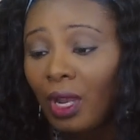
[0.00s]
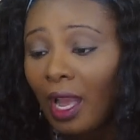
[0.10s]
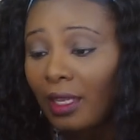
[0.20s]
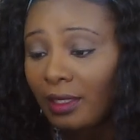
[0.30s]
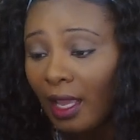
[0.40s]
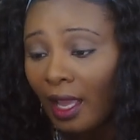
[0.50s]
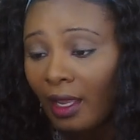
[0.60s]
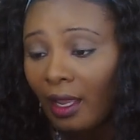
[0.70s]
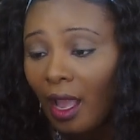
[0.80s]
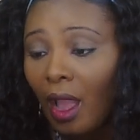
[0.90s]

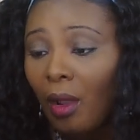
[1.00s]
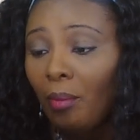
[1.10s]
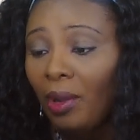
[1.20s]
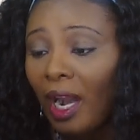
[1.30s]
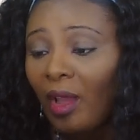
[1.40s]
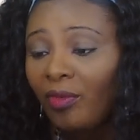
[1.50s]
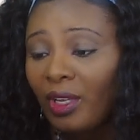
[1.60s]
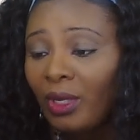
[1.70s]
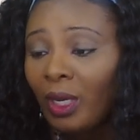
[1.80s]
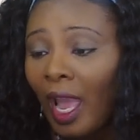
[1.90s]
contact, but I
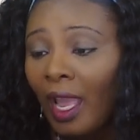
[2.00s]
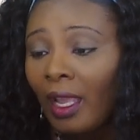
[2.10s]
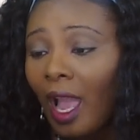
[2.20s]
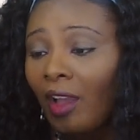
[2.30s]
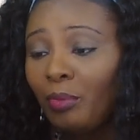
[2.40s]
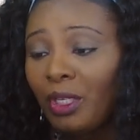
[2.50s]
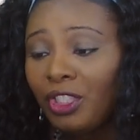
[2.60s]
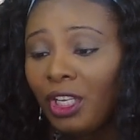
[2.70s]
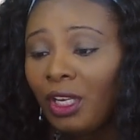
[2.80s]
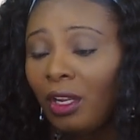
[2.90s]
feel like I've been
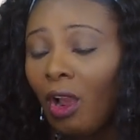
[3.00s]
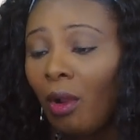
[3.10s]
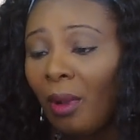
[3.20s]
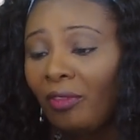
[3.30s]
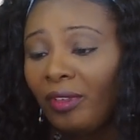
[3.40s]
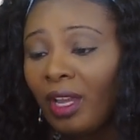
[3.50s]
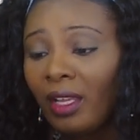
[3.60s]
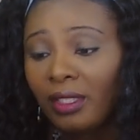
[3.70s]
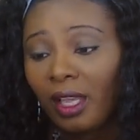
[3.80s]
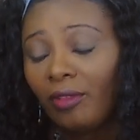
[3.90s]
cheating on my
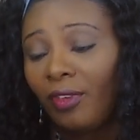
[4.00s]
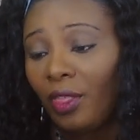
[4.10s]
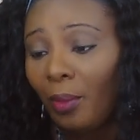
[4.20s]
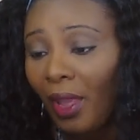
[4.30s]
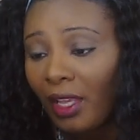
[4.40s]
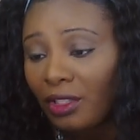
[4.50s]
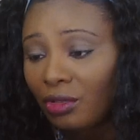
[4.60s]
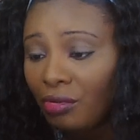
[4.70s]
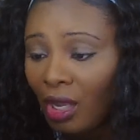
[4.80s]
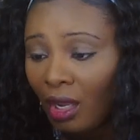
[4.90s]
fiance for the past
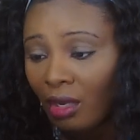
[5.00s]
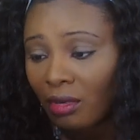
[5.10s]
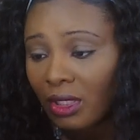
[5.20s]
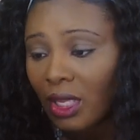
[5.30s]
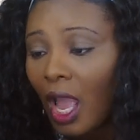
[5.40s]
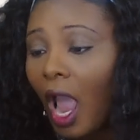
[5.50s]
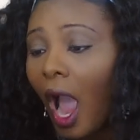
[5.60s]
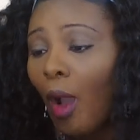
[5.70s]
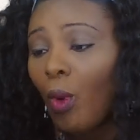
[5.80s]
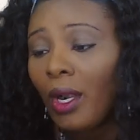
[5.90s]
2 years.
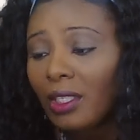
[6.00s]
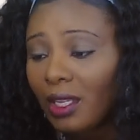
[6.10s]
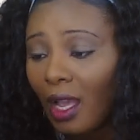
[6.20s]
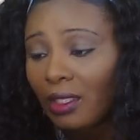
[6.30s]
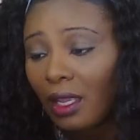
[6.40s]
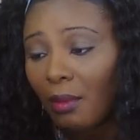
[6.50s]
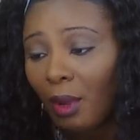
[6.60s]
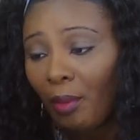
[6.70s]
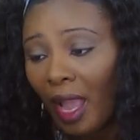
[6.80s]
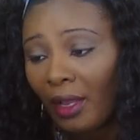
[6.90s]
I want to talk to him
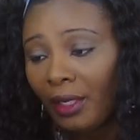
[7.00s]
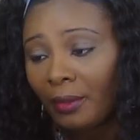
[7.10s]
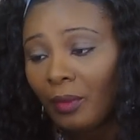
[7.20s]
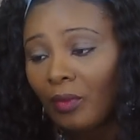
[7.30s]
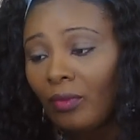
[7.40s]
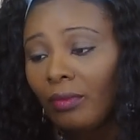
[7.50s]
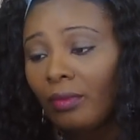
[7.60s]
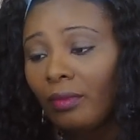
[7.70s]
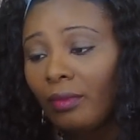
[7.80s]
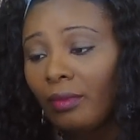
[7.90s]
about it,
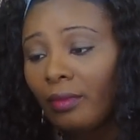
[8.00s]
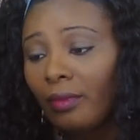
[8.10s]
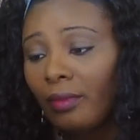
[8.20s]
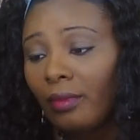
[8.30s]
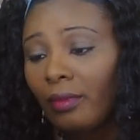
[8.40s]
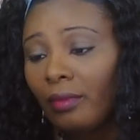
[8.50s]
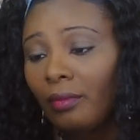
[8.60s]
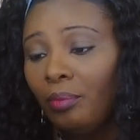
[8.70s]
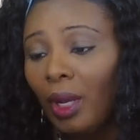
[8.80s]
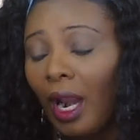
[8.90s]

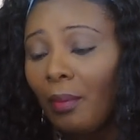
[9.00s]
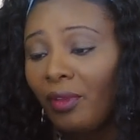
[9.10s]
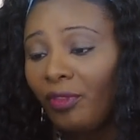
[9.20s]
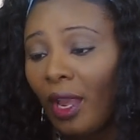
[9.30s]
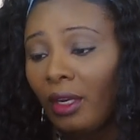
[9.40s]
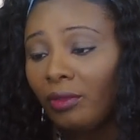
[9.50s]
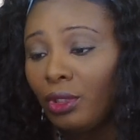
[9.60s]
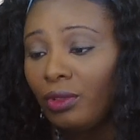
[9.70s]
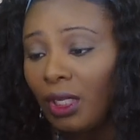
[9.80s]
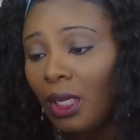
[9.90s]
but I'm afraid of
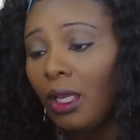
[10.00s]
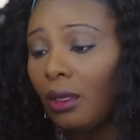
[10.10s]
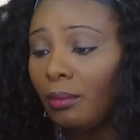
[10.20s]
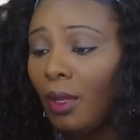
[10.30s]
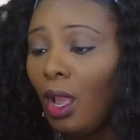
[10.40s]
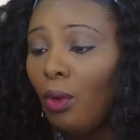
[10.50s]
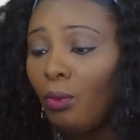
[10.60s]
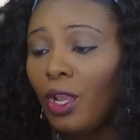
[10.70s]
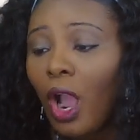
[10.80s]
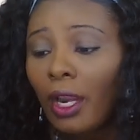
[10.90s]
losing him.
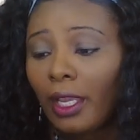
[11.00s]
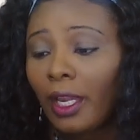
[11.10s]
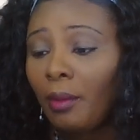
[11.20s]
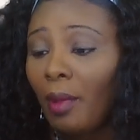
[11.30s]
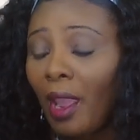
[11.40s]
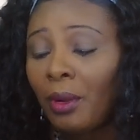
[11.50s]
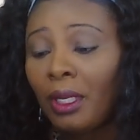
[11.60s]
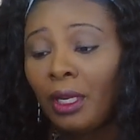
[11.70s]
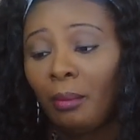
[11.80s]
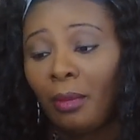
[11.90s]
We are getting married
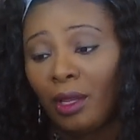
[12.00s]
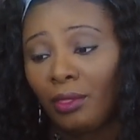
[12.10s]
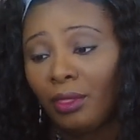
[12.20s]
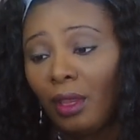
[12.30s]
in a month.